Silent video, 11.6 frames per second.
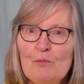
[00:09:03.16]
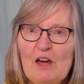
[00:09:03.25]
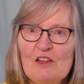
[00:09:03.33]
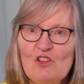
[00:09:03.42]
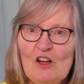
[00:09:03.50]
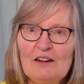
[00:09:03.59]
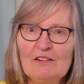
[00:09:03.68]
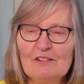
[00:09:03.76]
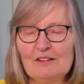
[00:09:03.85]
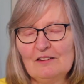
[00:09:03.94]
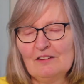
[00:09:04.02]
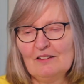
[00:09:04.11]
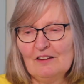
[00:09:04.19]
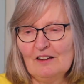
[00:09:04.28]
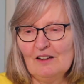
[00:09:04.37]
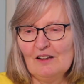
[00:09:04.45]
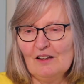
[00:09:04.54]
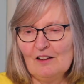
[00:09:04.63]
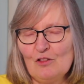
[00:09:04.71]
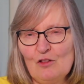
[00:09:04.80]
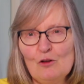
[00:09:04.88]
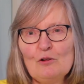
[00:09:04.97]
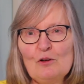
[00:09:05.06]
to my channel.
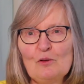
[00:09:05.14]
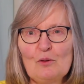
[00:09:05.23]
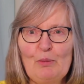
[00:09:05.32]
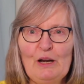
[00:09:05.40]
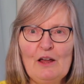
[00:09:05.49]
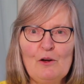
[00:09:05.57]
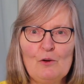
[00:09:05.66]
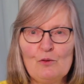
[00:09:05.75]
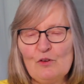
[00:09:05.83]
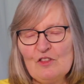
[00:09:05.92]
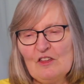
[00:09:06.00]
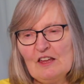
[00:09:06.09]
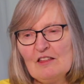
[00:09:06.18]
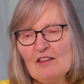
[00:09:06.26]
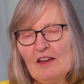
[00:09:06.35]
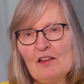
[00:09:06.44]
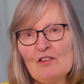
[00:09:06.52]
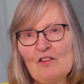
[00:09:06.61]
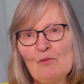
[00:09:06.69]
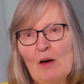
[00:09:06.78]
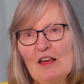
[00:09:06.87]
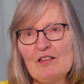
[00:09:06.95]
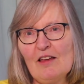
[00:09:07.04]
Do look below for details of
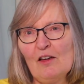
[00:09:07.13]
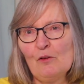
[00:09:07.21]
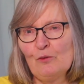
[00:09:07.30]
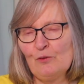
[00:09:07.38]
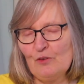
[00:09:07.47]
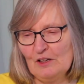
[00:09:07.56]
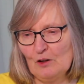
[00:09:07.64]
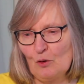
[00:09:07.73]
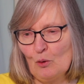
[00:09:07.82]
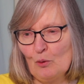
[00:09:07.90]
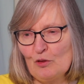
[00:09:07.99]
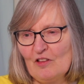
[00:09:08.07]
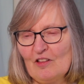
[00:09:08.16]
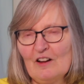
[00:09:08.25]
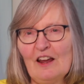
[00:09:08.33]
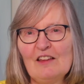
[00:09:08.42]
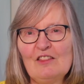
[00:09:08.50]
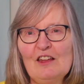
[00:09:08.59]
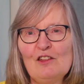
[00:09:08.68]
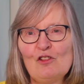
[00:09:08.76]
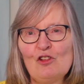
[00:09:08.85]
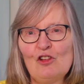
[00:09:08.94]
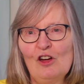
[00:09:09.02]
myself and the courses that I
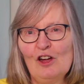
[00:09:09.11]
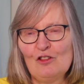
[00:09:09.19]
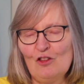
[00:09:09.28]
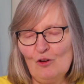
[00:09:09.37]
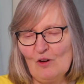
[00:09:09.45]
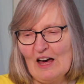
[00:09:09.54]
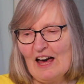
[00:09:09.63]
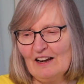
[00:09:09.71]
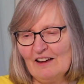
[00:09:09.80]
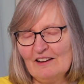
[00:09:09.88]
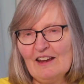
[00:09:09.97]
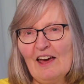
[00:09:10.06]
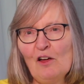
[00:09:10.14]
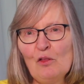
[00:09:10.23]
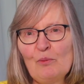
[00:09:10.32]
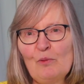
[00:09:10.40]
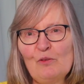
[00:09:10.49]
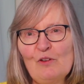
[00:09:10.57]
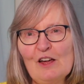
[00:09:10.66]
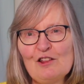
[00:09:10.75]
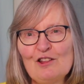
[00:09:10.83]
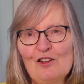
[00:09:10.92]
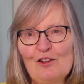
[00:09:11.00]
teach to allied health
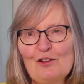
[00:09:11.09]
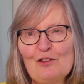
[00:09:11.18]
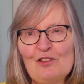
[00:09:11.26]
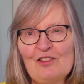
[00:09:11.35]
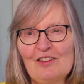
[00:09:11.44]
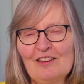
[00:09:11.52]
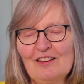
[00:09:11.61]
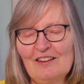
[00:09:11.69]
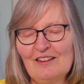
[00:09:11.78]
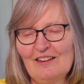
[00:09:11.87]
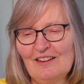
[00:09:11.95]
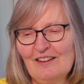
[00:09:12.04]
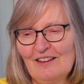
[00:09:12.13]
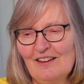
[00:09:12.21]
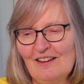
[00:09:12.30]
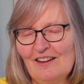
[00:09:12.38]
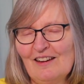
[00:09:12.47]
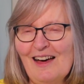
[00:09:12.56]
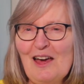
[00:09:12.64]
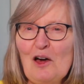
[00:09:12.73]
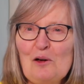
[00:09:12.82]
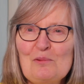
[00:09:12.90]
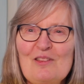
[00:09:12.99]
professionals. I
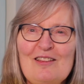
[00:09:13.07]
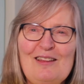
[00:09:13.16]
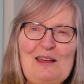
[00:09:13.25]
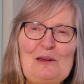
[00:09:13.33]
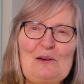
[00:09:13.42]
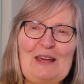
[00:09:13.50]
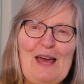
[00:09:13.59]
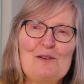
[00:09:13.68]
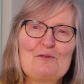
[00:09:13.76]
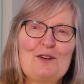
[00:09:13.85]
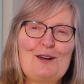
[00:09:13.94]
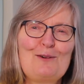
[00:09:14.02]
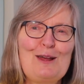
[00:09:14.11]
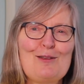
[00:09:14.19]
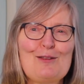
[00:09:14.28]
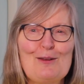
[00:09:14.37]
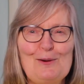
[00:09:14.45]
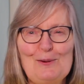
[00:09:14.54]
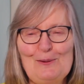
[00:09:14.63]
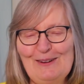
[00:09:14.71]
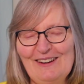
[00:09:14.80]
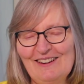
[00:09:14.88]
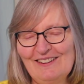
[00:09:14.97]
hope to see you again very
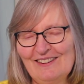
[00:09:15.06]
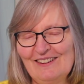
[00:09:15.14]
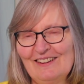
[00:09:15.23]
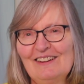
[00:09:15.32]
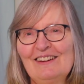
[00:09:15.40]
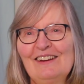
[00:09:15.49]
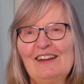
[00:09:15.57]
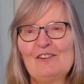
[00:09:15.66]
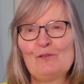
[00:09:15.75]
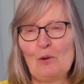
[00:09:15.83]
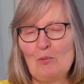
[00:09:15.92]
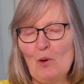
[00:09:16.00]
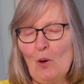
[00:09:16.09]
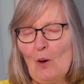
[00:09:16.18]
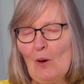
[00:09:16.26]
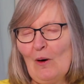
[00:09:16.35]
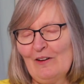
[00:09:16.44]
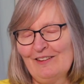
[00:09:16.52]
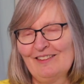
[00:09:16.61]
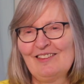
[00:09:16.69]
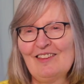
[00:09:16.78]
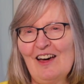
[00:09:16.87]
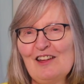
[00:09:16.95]
soon for more
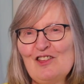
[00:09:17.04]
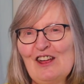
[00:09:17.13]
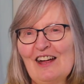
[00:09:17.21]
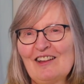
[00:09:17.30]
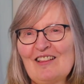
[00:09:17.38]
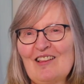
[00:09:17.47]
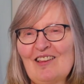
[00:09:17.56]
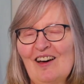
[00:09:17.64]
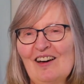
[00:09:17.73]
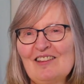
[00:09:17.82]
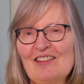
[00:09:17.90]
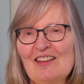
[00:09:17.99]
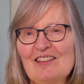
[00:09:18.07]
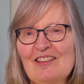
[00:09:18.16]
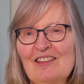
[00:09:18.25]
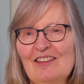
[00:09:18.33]
Tai Chi exercises.